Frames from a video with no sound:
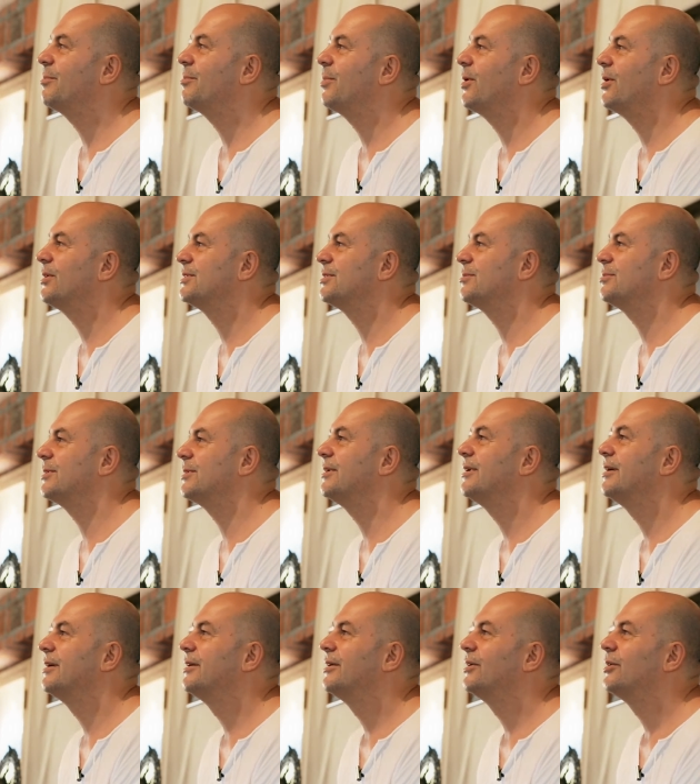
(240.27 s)
possible
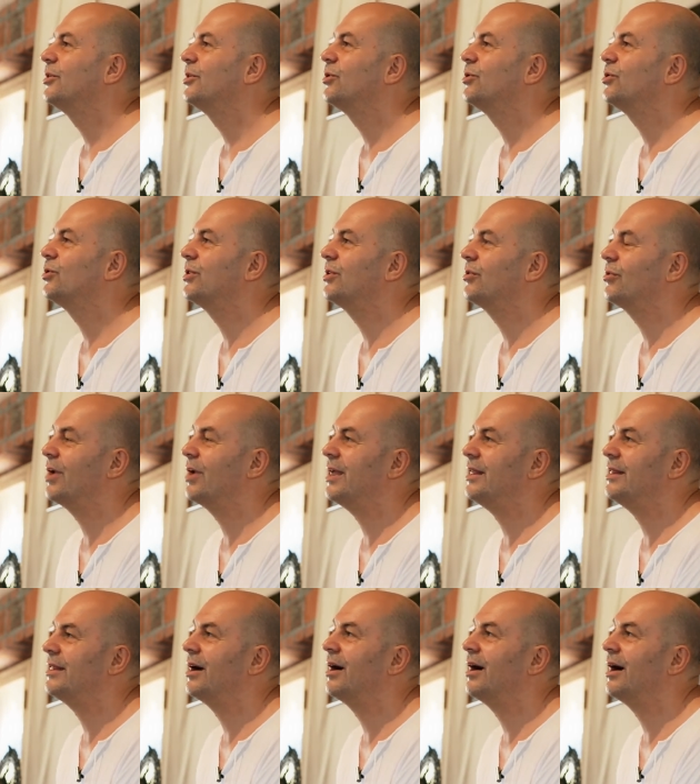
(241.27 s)
to
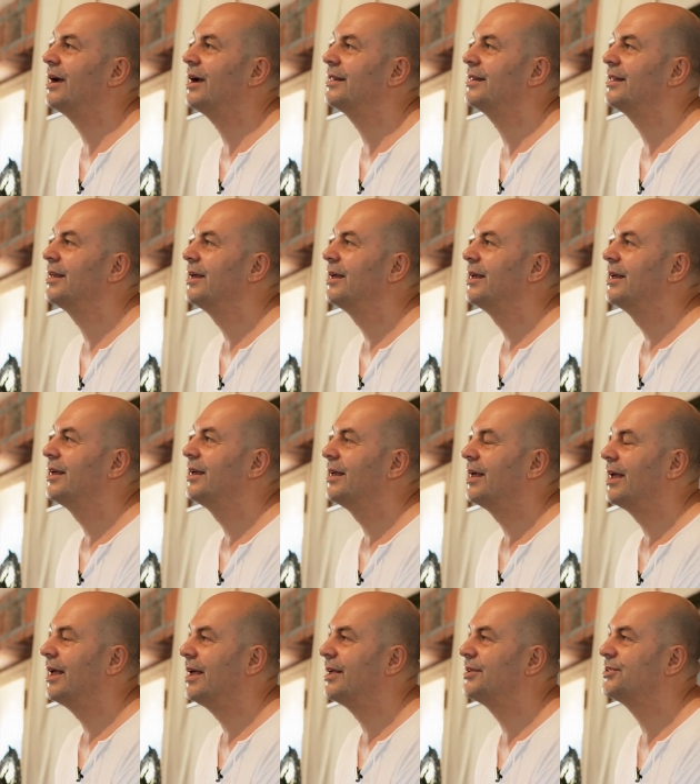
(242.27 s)
train the heart
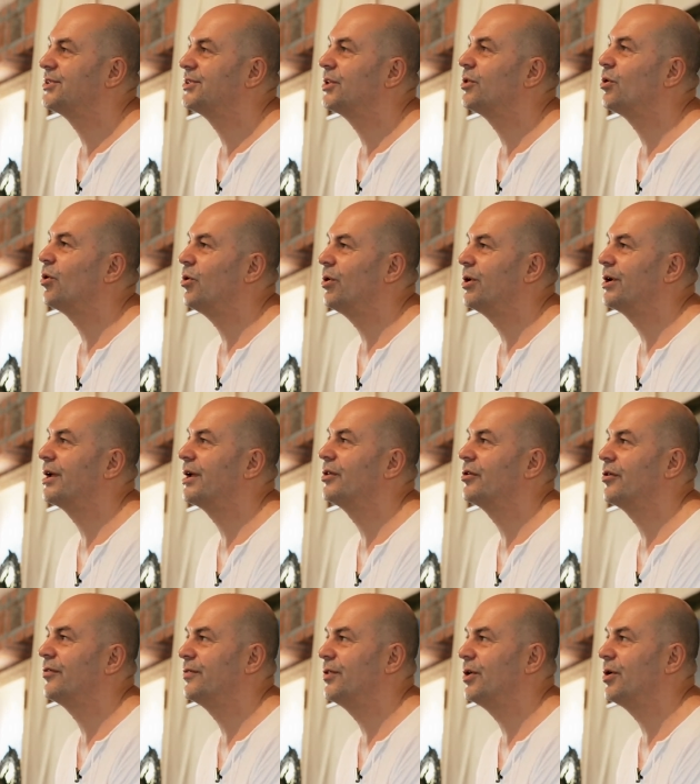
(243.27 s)
as an organ
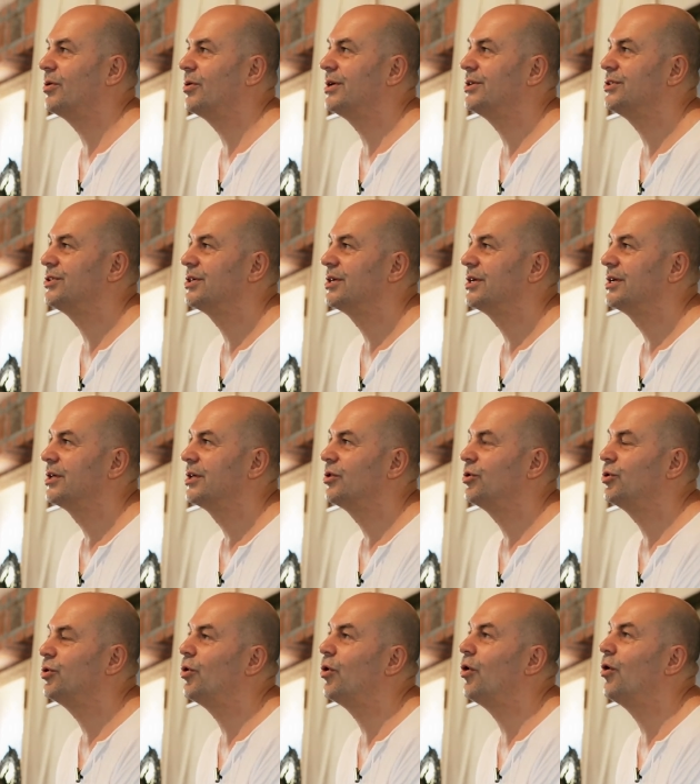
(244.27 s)
of knowledge,
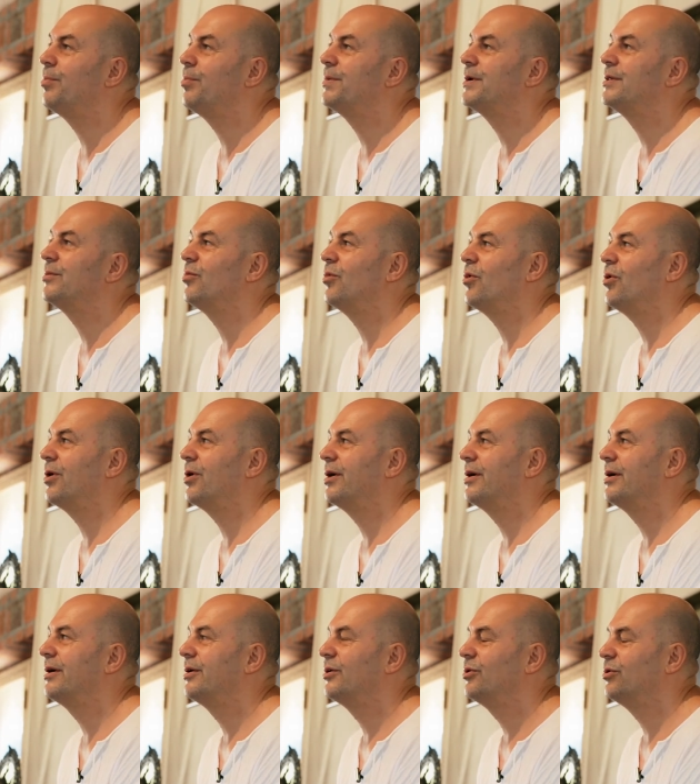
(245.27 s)
to open more
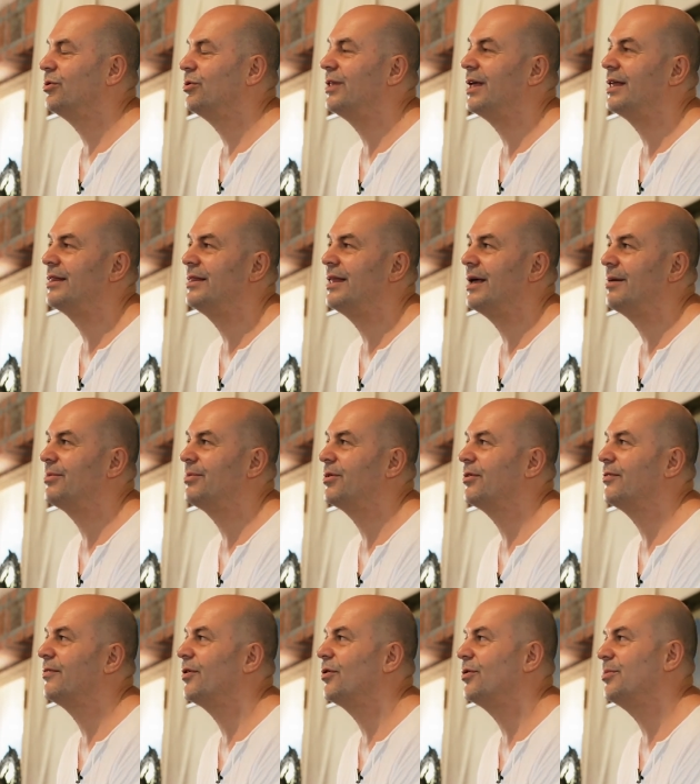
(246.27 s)
to that depth
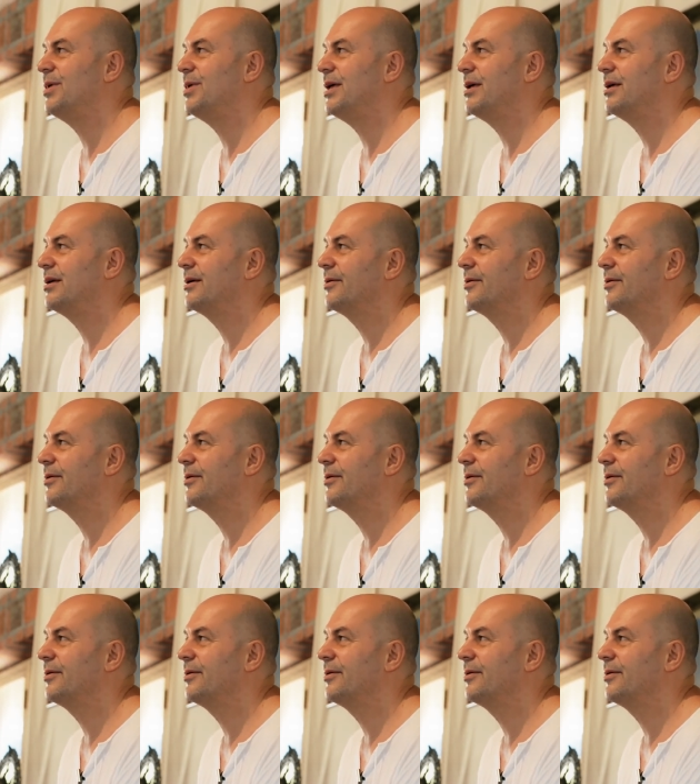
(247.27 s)
of our being.